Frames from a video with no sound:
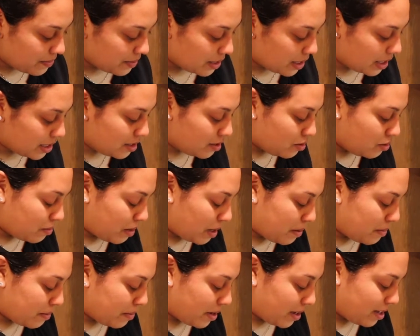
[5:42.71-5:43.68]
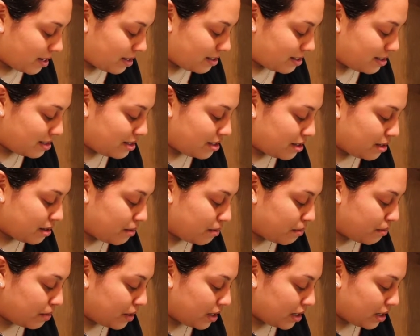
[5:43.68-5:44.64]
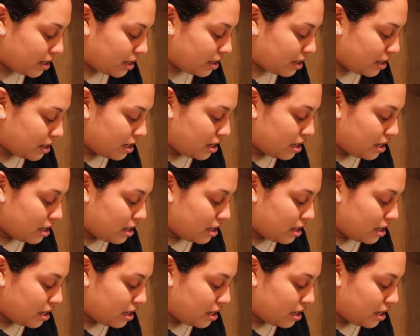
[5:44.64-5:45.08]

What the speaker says: I do my best, but